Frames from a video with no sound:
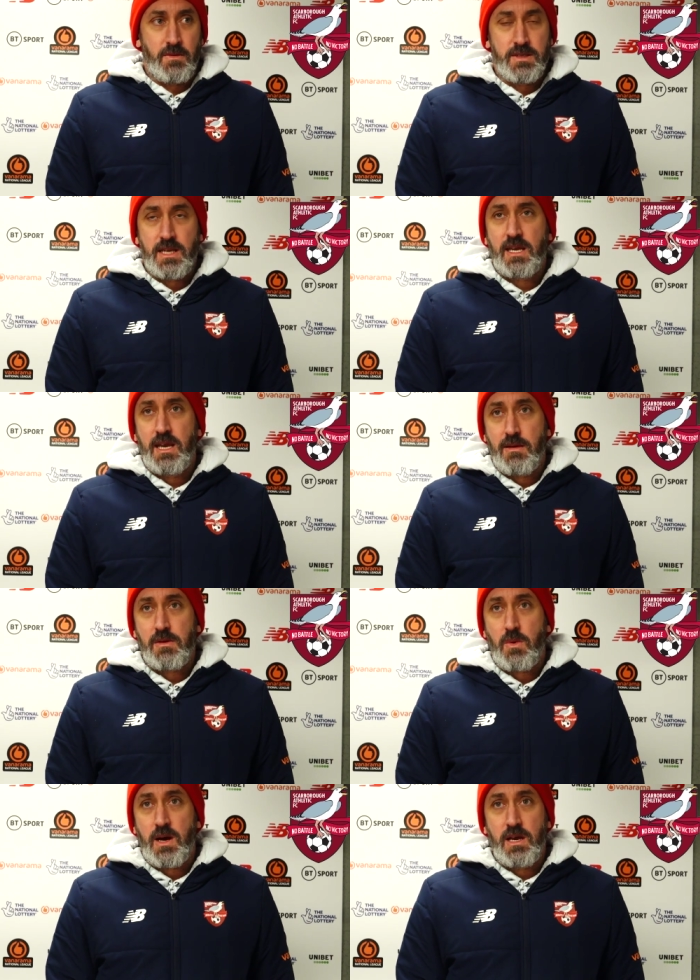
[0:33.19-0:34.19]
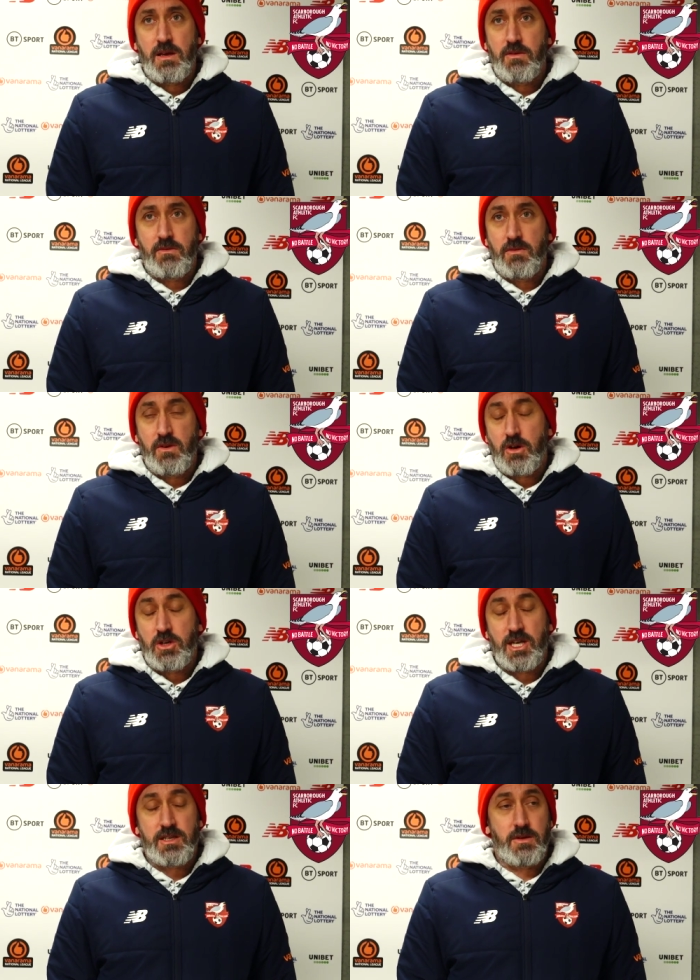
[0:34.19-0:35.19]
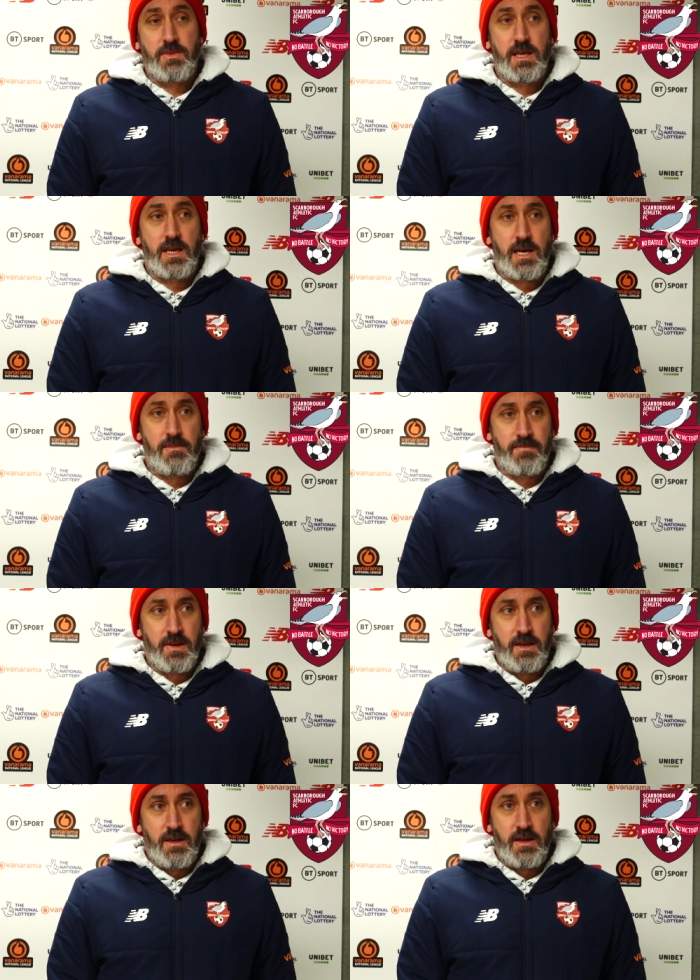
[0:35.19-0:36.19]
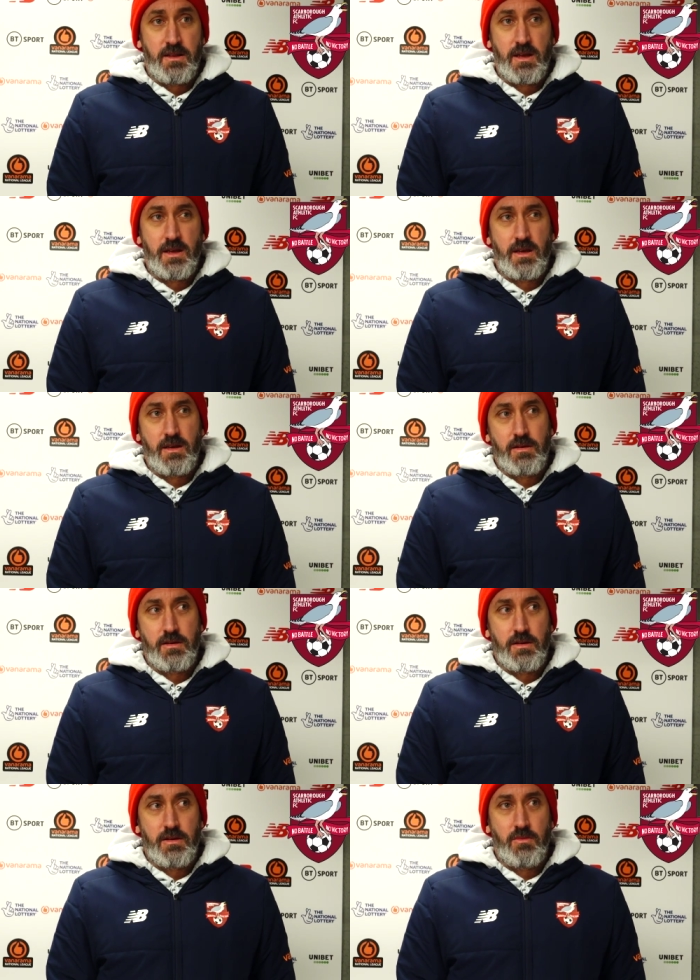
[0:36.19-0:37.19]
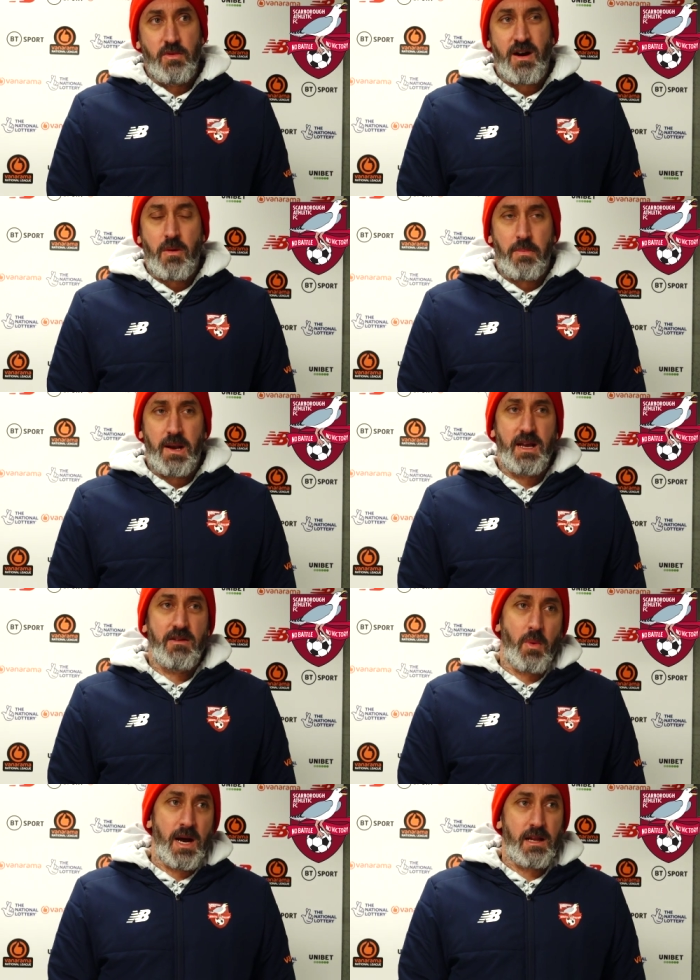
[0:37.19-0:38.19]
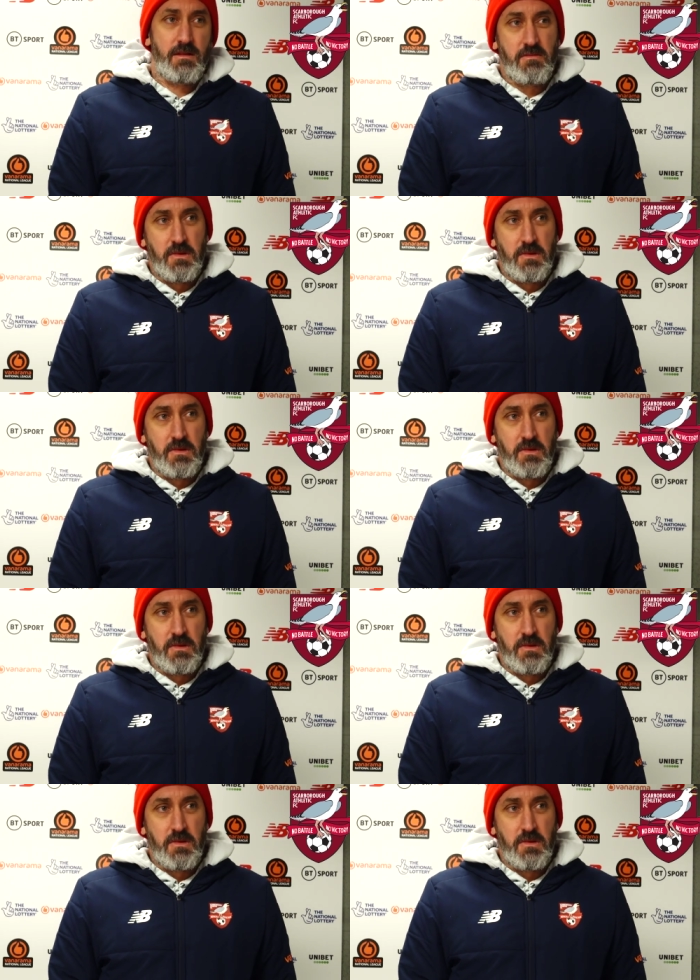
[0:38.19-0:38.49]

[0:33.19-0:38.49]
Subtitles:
We said keep them quiet, you've got a chance to win the game. I think without playing well,